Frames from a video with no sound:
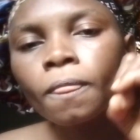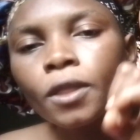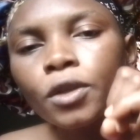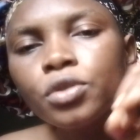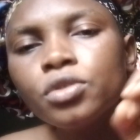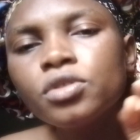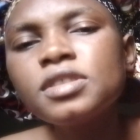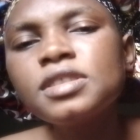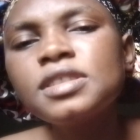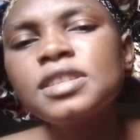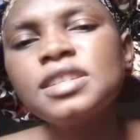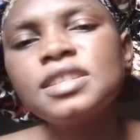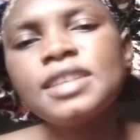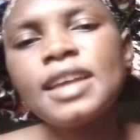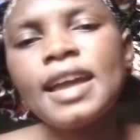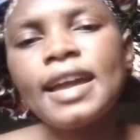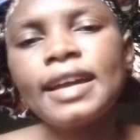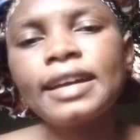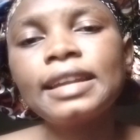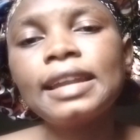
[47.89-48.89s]
Use this
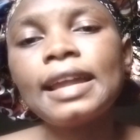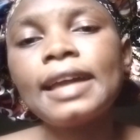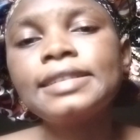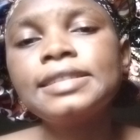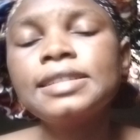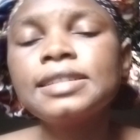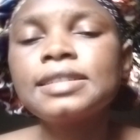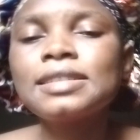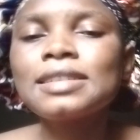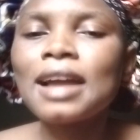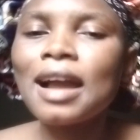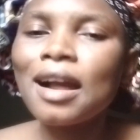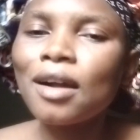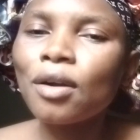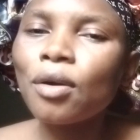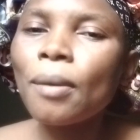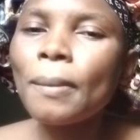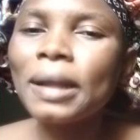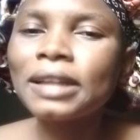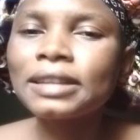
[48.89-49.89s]
egg like this and
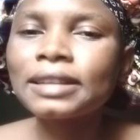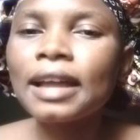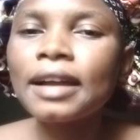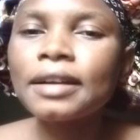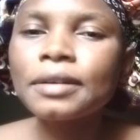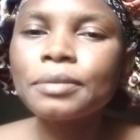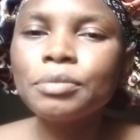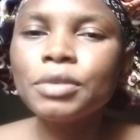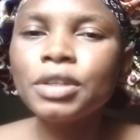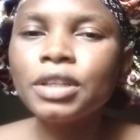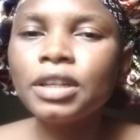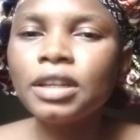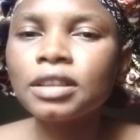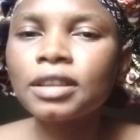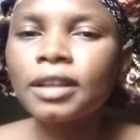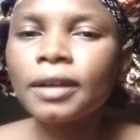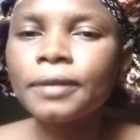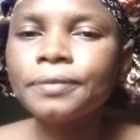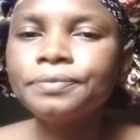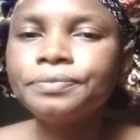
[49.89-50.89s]
come and thank me
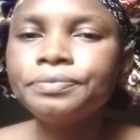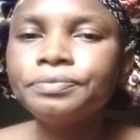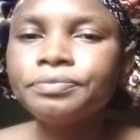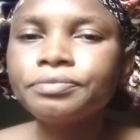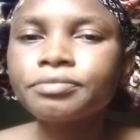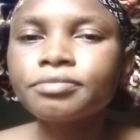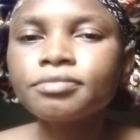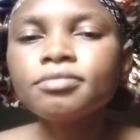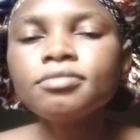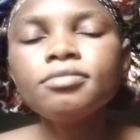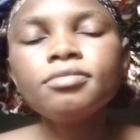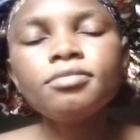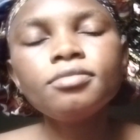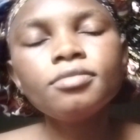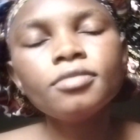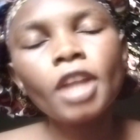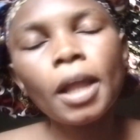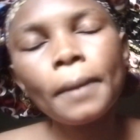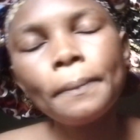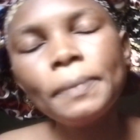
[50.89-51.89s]
later.
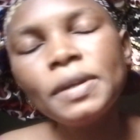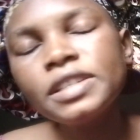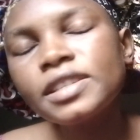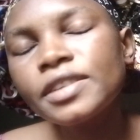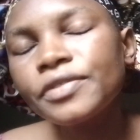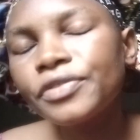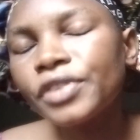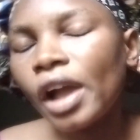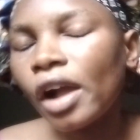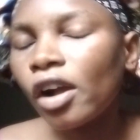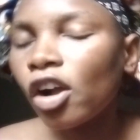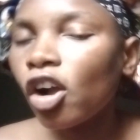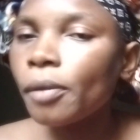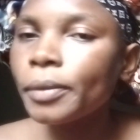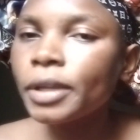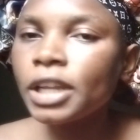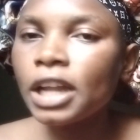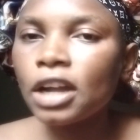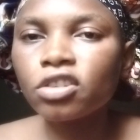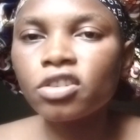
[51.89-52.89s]
Please, if you are
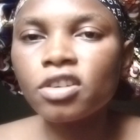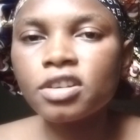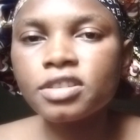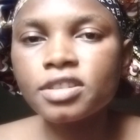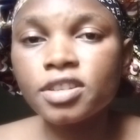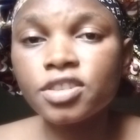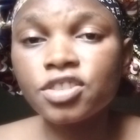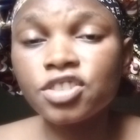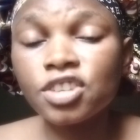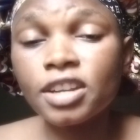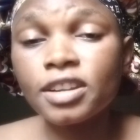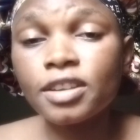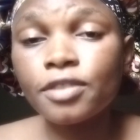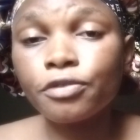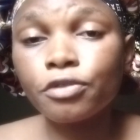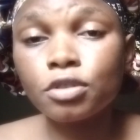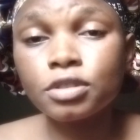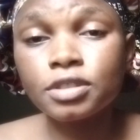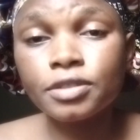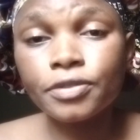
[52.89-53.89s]
coming across this channel
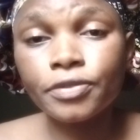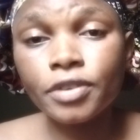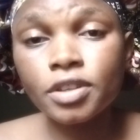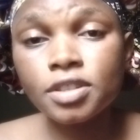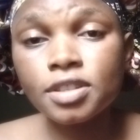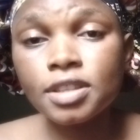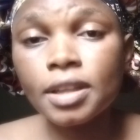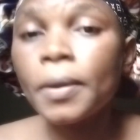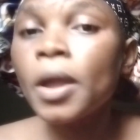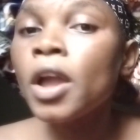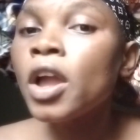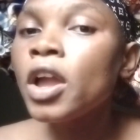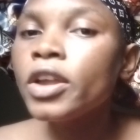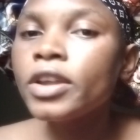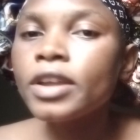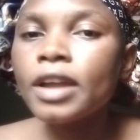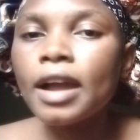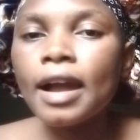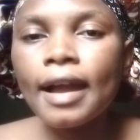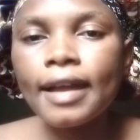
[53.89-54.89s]
for the first time,
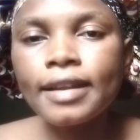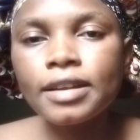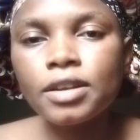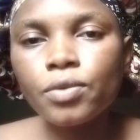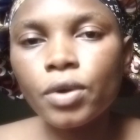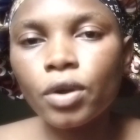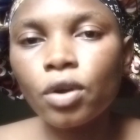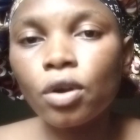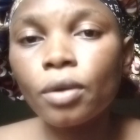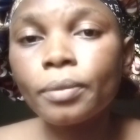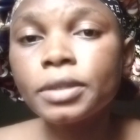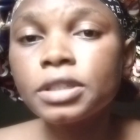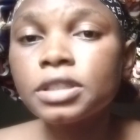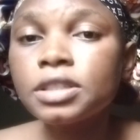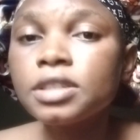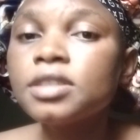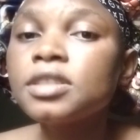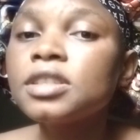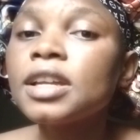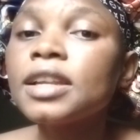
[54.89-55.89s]
you are highly welcome. In
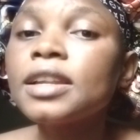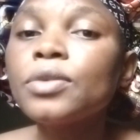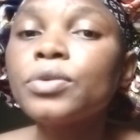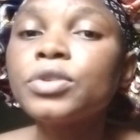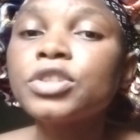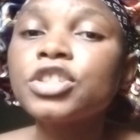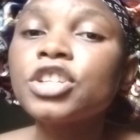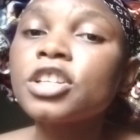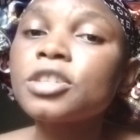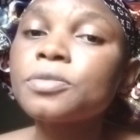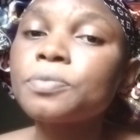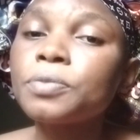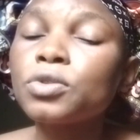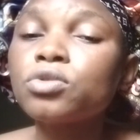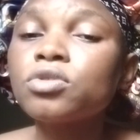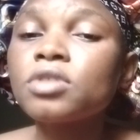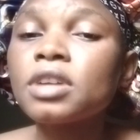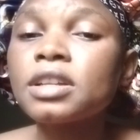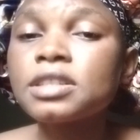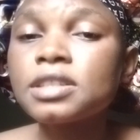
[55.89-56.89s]
this channel, we share
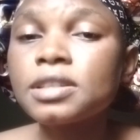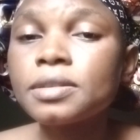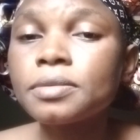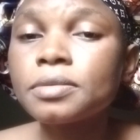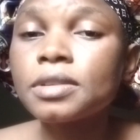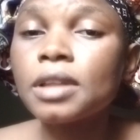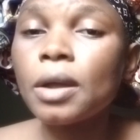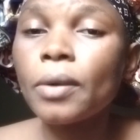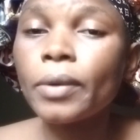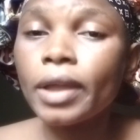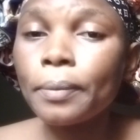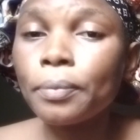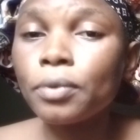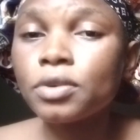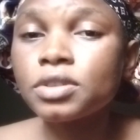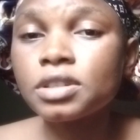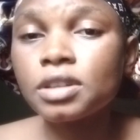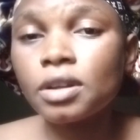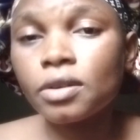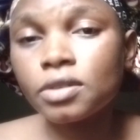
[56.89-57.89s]
spiritual tips that will help
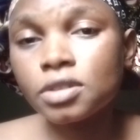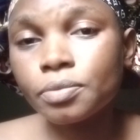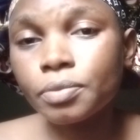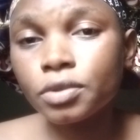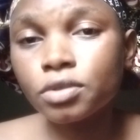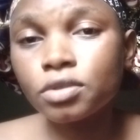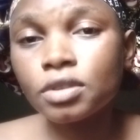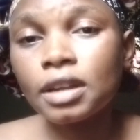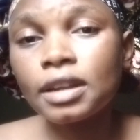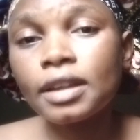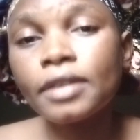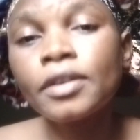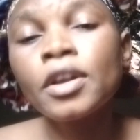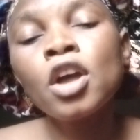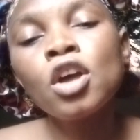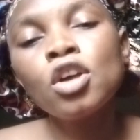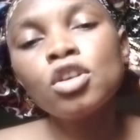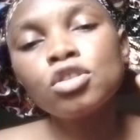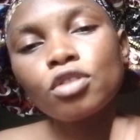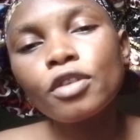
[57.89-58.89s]
us in our spiritual life.
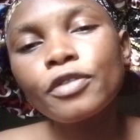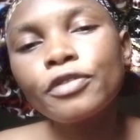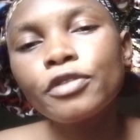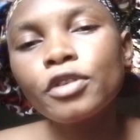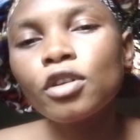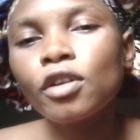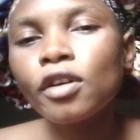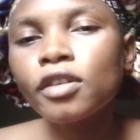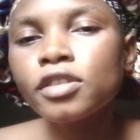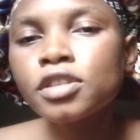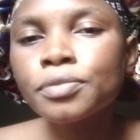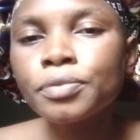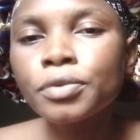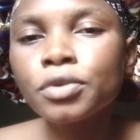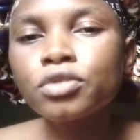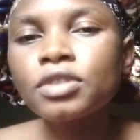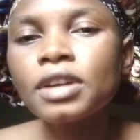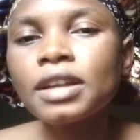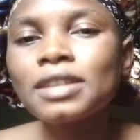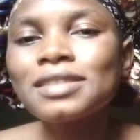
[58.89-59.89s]
So if you love
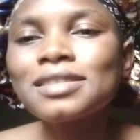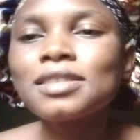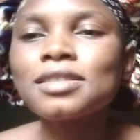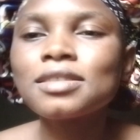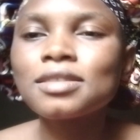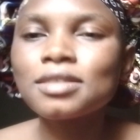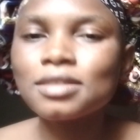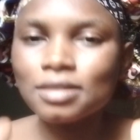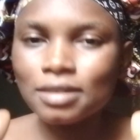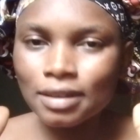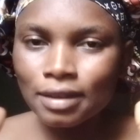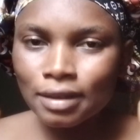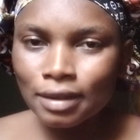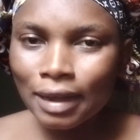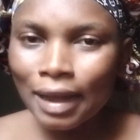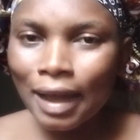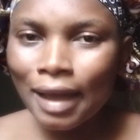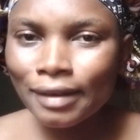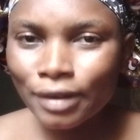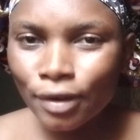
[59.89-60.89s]
spiritual things,
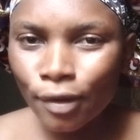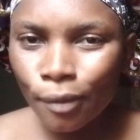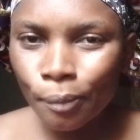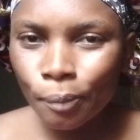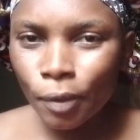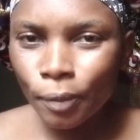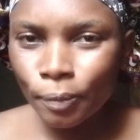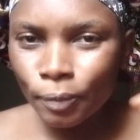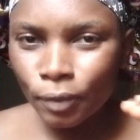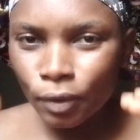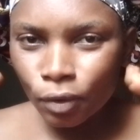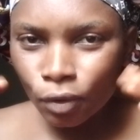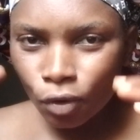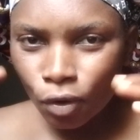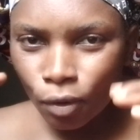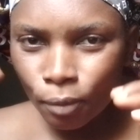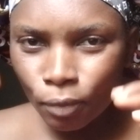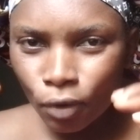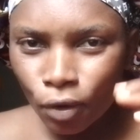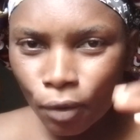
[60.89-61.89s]
carry your popcorn,
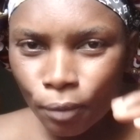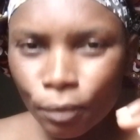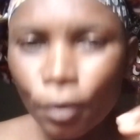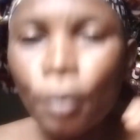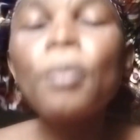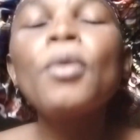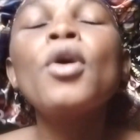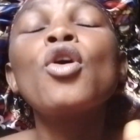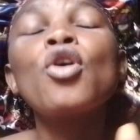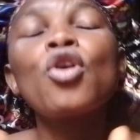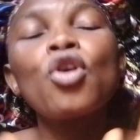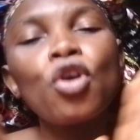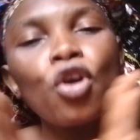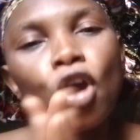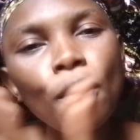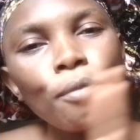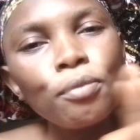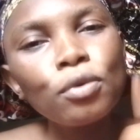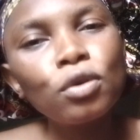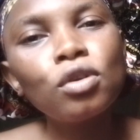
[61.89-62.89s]

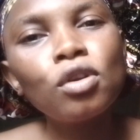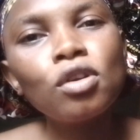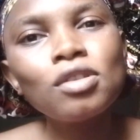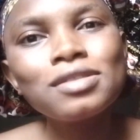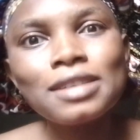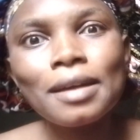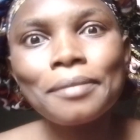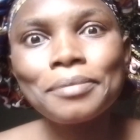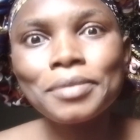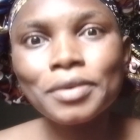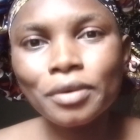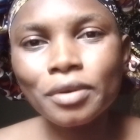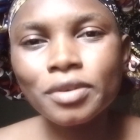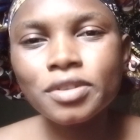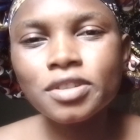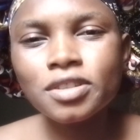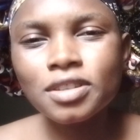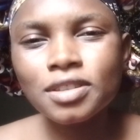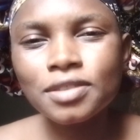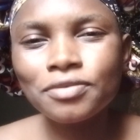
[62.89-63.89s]
come closer,
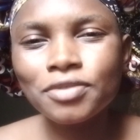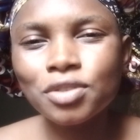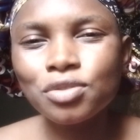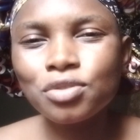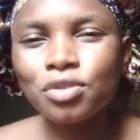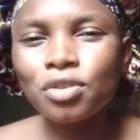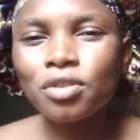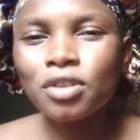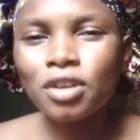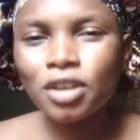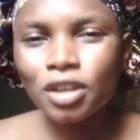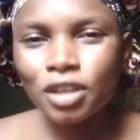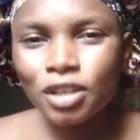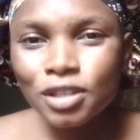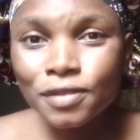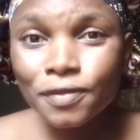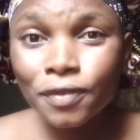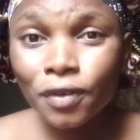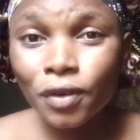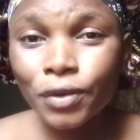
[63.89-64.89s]
because this video
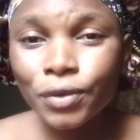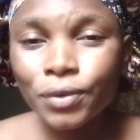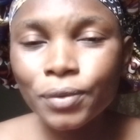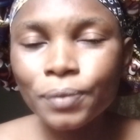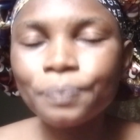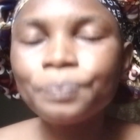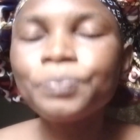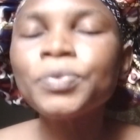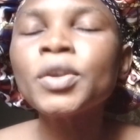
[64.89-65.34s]
is for you.